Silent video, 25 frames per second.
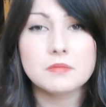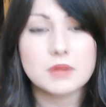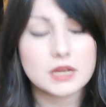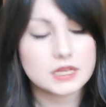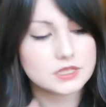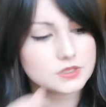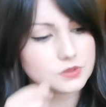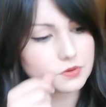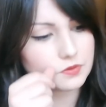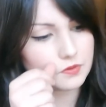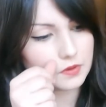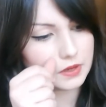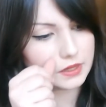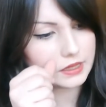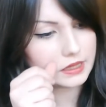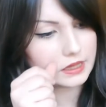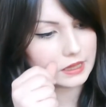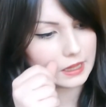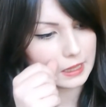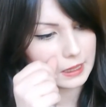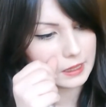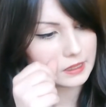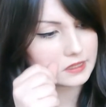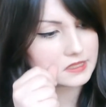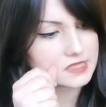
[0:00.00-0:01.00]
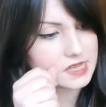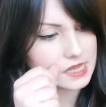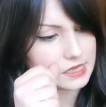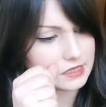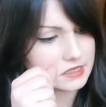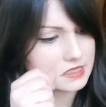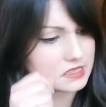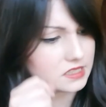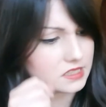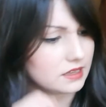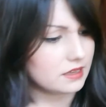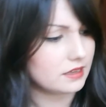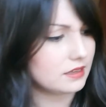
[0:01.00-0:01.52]
I don't really tend
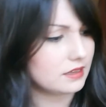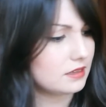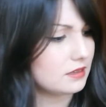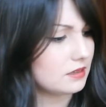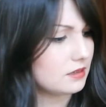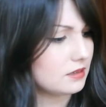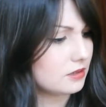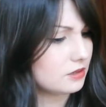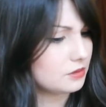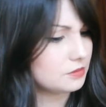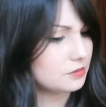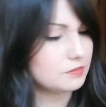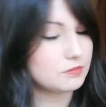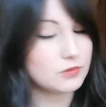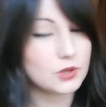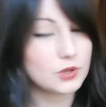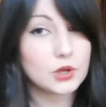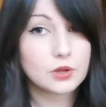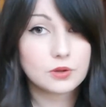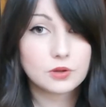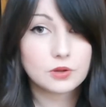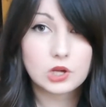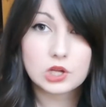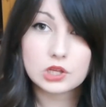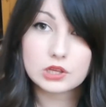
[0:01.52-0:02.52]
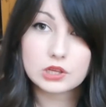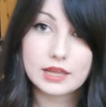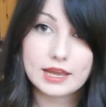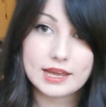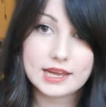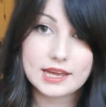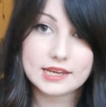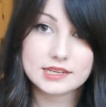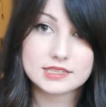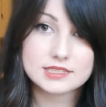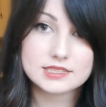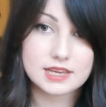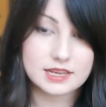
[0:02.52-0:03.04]
to
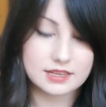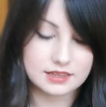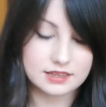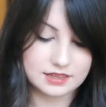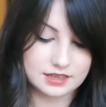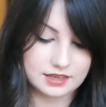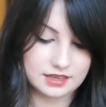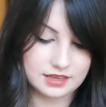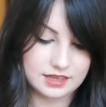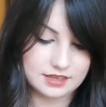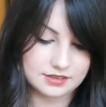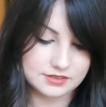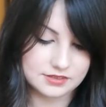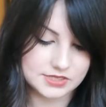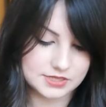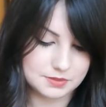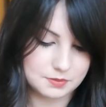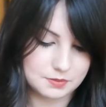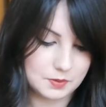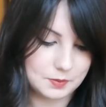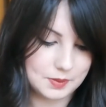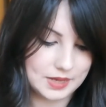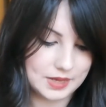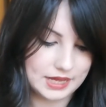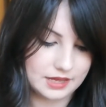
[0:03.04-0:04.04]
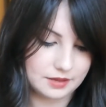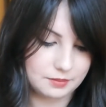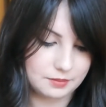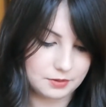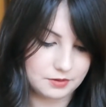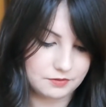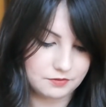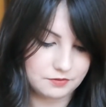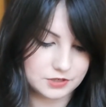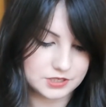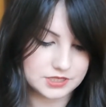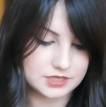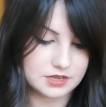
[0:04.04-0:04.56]
collect anything else in my bag, but
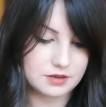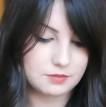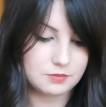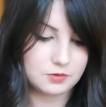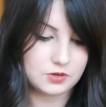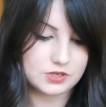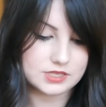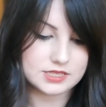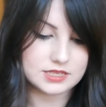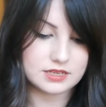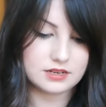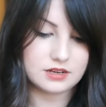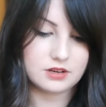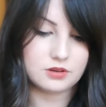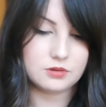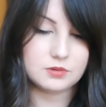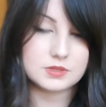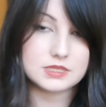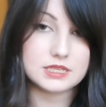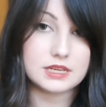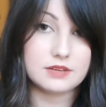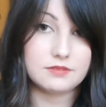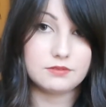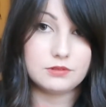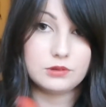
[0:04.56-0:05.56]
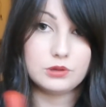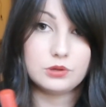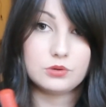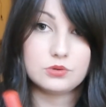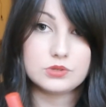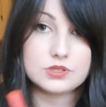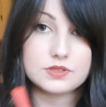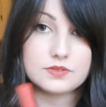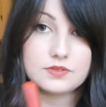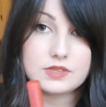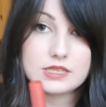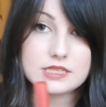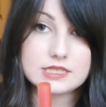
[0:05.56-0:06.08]
for some reason I always have
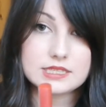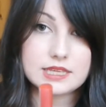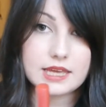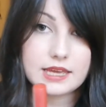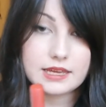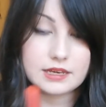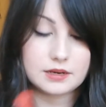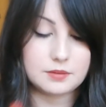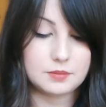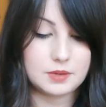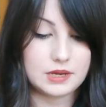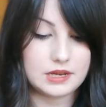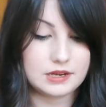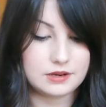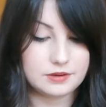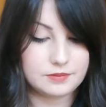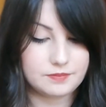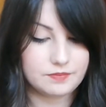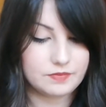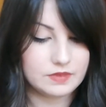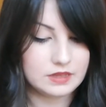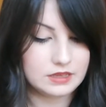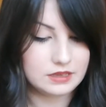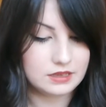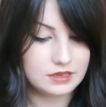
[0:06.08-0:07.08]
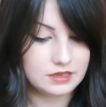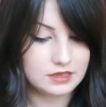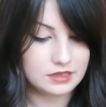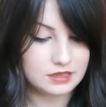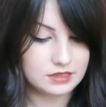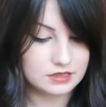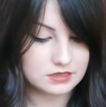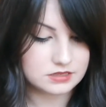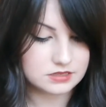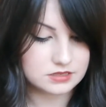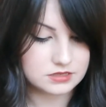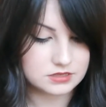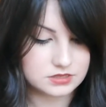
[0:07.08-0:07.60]
loads of these kicking about.
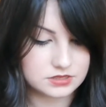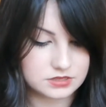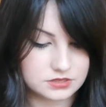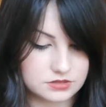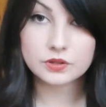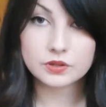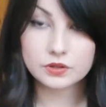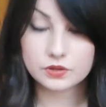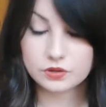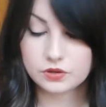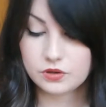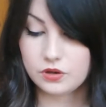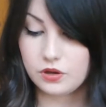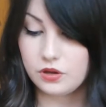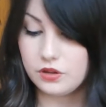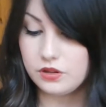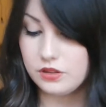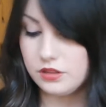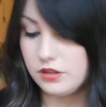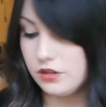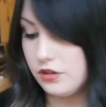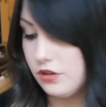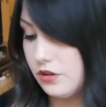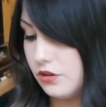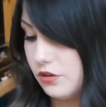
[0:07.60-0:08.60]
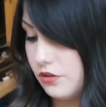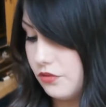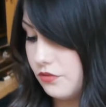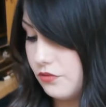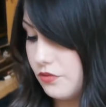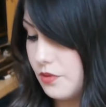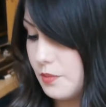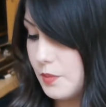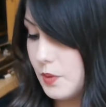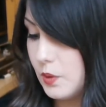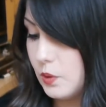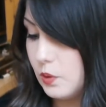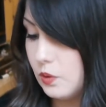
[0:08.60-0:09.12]
Got the
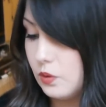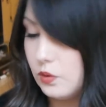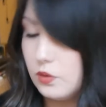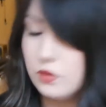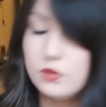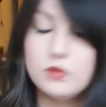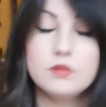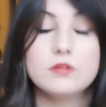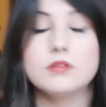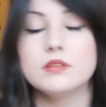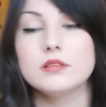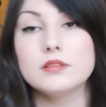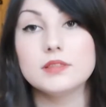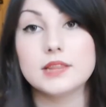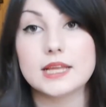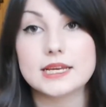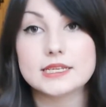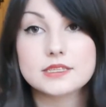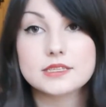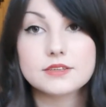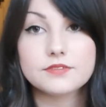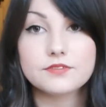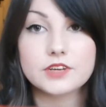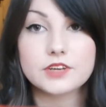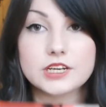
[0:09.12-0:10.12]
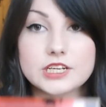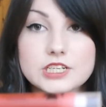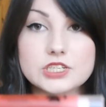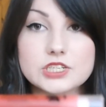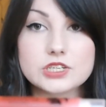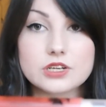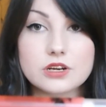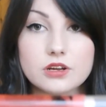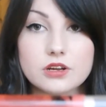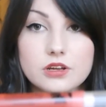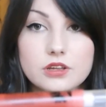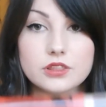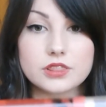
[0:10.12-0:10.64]
Rimmel Lasting Finish
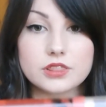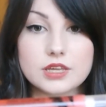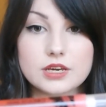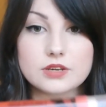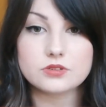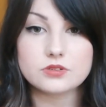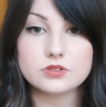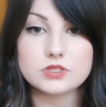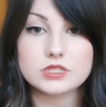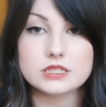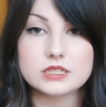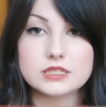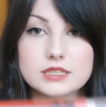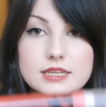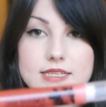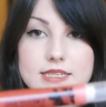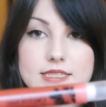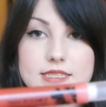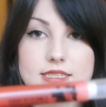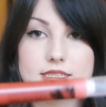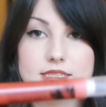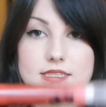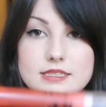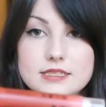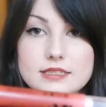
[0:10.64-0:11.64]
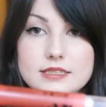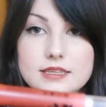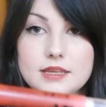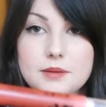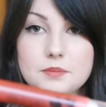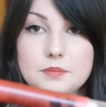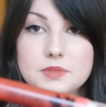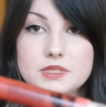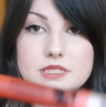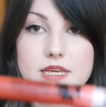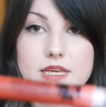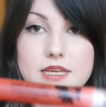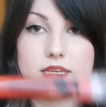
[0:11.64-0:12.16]
1000 Kisses lip
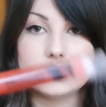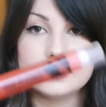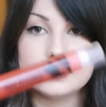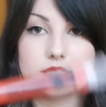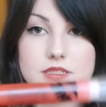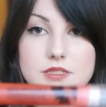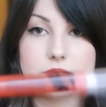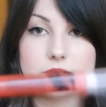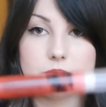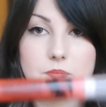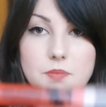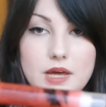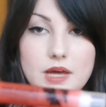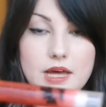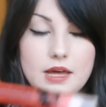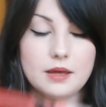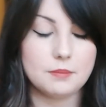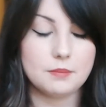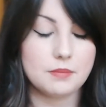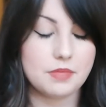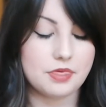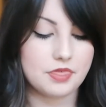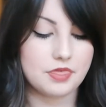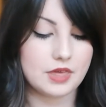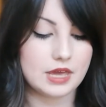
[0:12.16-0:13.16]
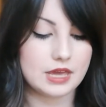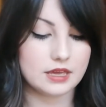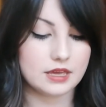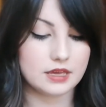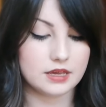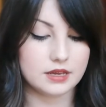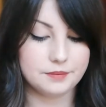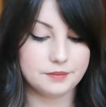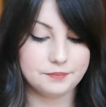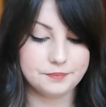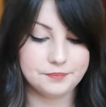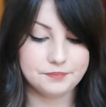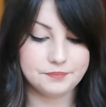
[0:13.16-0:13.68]
tint balm
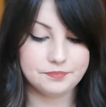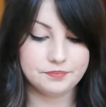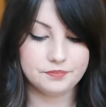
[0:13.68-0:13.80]
thing,